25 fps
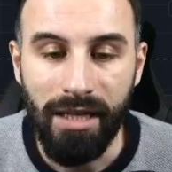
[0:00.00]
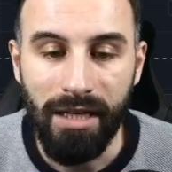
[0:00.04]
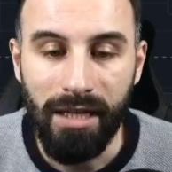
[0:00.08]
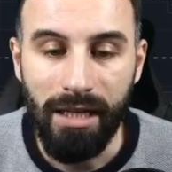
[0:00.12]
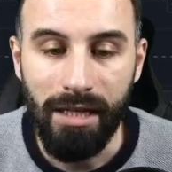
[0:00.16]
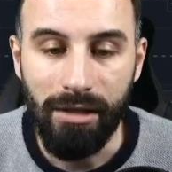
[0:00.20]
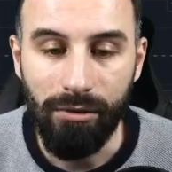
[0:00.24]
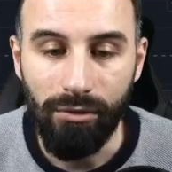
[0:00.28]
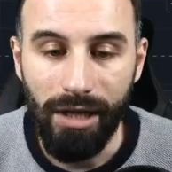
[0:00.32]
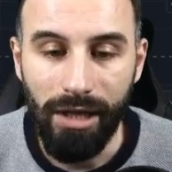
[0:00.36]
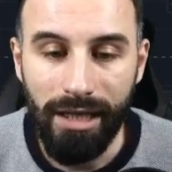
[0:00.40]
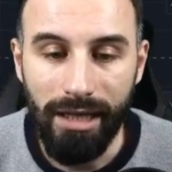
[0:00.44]

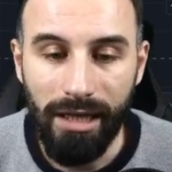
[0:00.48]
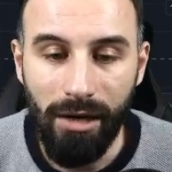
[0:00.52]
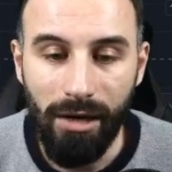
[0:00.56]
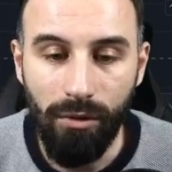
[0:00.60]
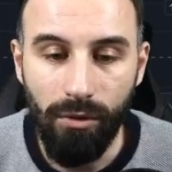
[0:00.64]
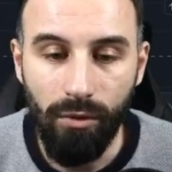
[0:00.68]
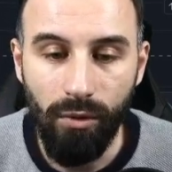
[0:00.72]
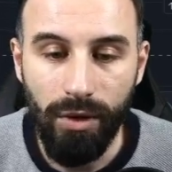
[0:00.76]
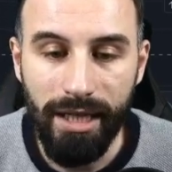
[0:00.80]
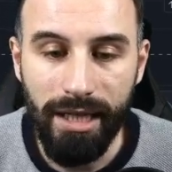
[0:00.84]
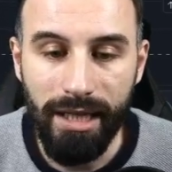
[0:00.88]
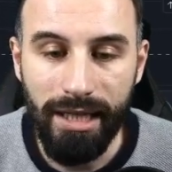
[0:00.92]
And right now
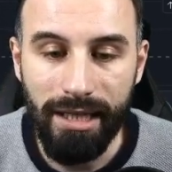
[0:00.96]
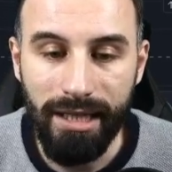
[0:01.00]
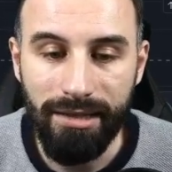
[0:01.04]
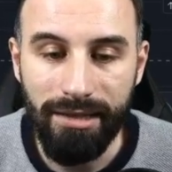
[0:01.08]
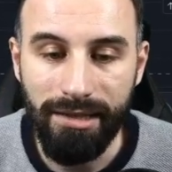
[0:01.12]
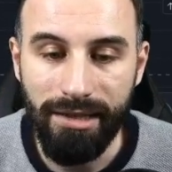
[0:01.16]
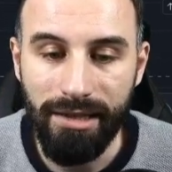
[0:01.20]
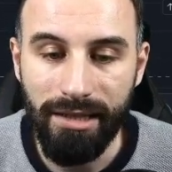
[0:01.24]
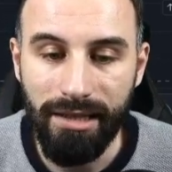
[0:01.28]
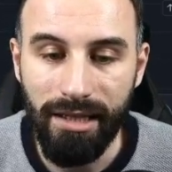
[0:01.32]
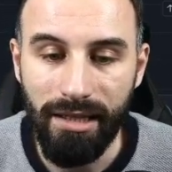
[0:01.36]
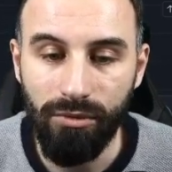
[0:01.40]
we can
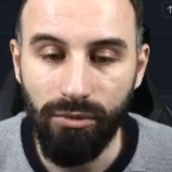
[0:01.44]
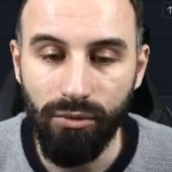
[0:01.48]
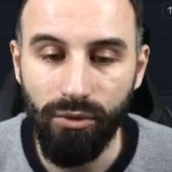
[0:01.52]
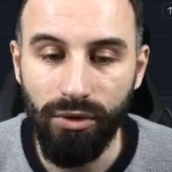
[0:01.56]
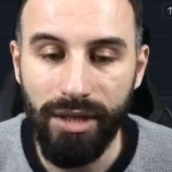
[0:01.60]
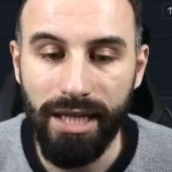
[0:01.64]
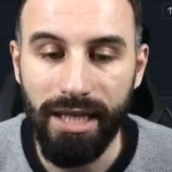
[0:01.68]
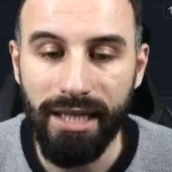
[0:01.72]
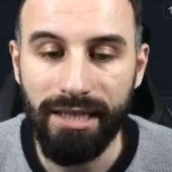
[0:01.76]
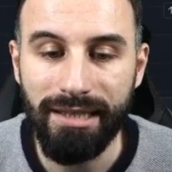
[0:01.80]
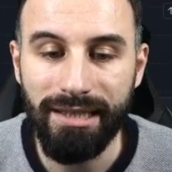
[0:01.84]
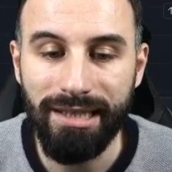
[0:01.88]
see that
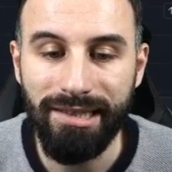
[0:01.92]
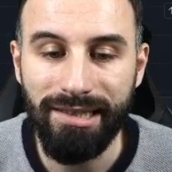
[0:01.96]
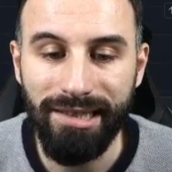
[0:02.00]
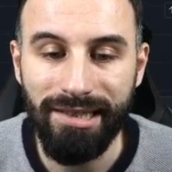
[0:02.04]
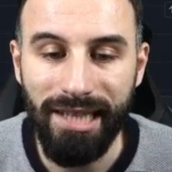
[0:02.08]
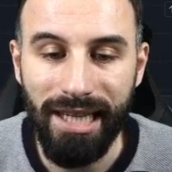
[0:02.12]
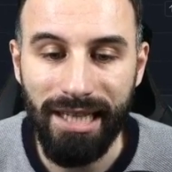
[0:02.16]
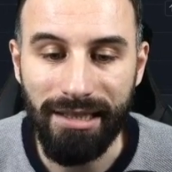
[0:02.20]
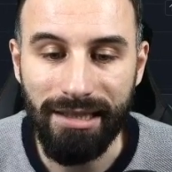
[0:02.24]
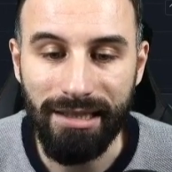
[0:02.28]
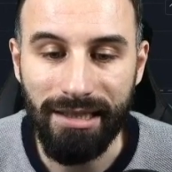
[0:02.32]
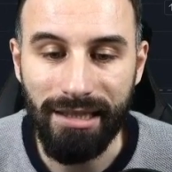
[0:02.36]
we are
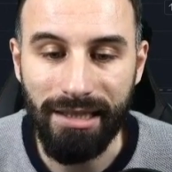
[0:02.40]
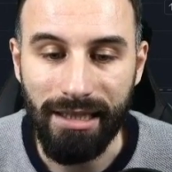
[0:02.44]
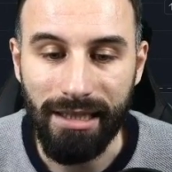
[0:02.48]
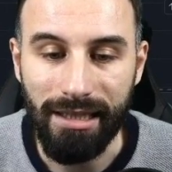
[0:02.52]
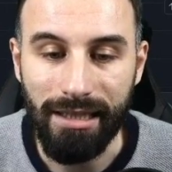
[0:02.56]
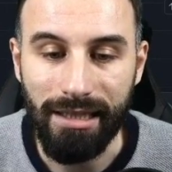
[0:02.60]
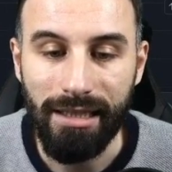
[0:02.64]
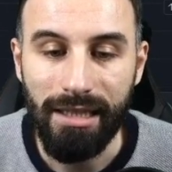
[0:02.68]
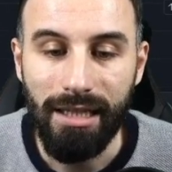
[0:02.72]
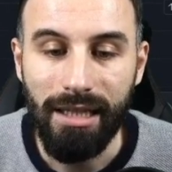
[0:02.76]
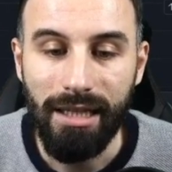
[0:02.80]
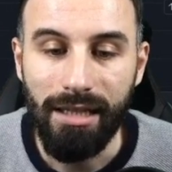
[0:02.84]
descending.
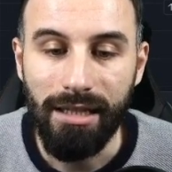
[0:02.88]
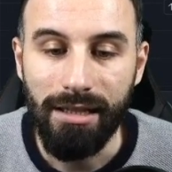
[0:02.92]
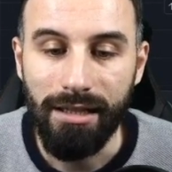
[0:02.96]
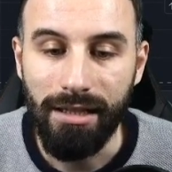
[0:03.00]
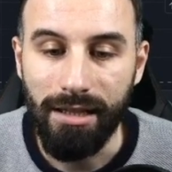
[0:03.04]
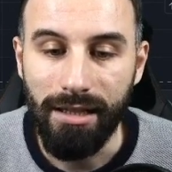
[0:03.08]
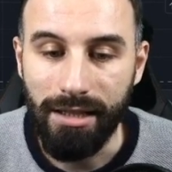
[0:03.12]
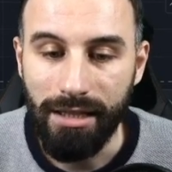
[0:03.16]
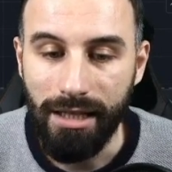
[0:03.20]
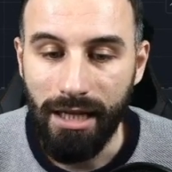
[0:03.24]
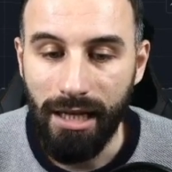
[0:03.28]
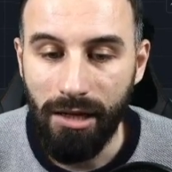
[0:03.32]

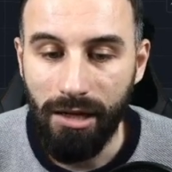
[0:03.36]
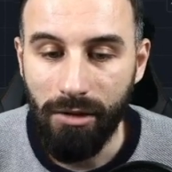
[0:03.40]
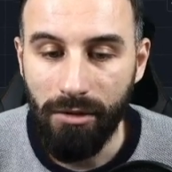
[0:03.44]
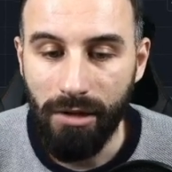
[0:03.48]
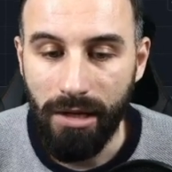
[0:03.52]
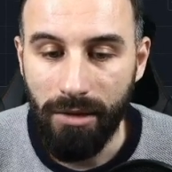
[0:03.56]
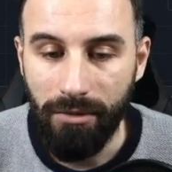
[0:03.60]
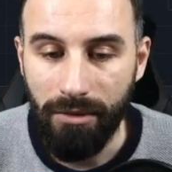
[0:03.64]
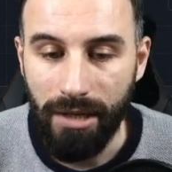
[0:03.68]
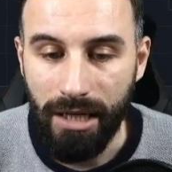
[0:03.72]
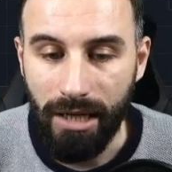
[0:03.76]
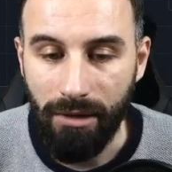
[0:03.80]
The yellow
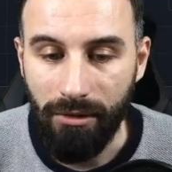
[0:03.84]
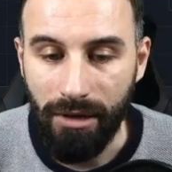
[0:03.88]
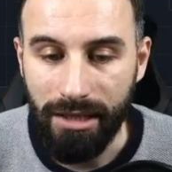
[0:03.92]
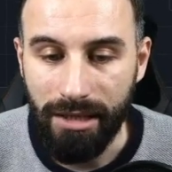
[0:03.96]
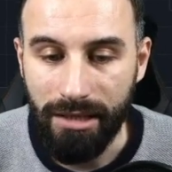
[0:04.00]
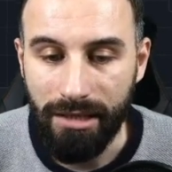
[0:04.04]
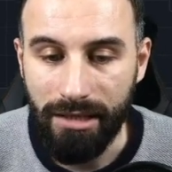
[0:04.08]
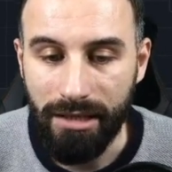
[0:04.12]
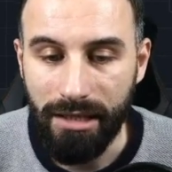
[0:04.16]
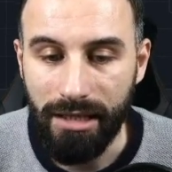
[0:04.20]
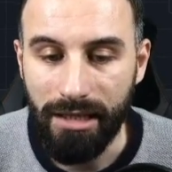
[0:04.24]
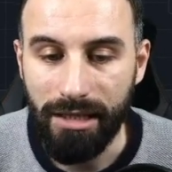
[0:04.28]
area right
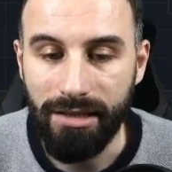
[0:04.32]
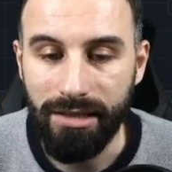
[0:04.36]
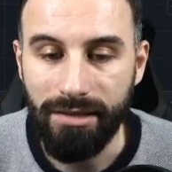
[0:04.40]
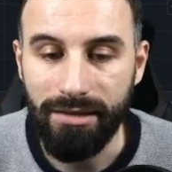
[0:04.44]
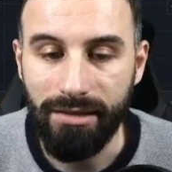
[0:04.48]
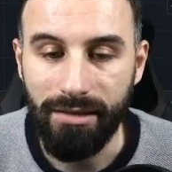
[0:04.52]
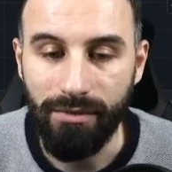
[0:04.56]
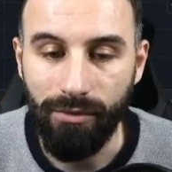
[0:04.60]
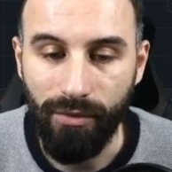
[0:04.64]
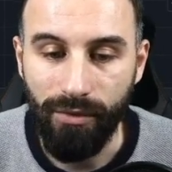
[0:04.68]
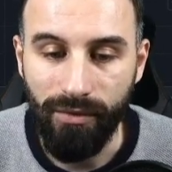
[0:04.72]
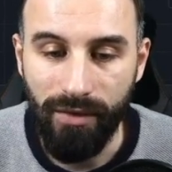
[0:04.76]
here is
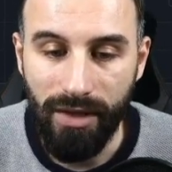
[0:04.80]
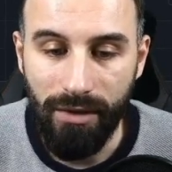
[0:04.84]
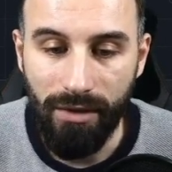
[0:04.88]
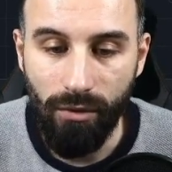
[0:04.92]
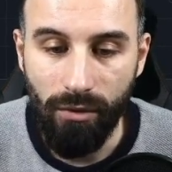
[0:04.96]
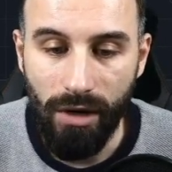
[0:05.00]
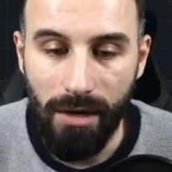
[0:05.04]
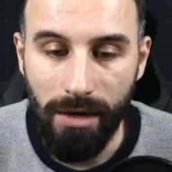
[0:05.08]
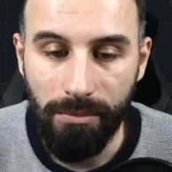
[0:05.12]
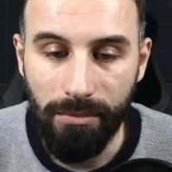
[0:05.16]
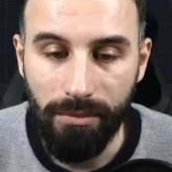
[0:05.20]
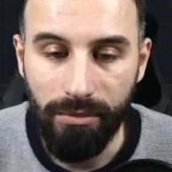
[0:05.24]
the
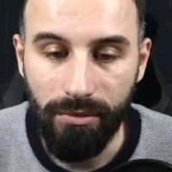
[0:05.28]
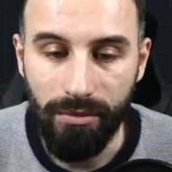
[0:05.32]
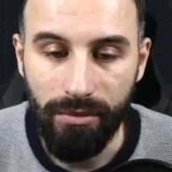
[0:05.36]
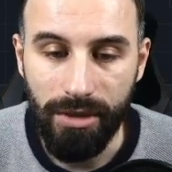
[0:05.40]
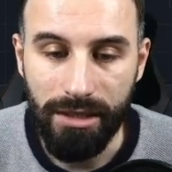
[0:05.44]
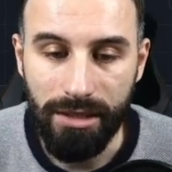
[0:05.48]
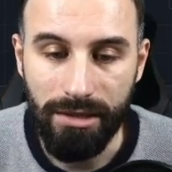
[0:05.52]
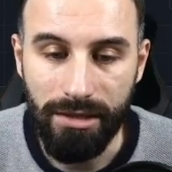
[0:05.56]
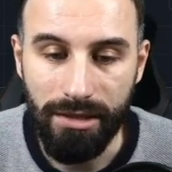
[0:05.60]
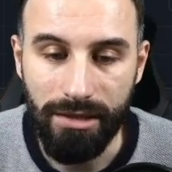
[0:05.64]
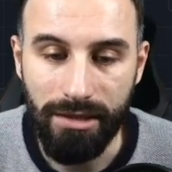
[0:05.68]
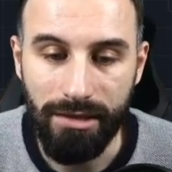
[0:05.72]
VWAP,
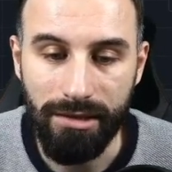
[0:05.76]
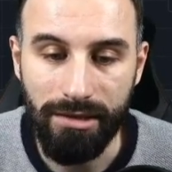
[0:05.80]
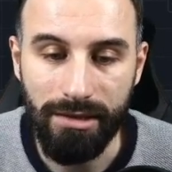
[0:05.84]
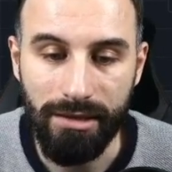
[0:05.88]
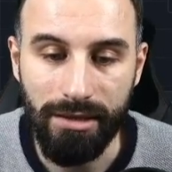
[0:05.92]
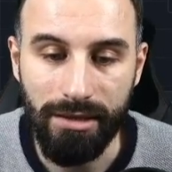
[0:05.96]
which is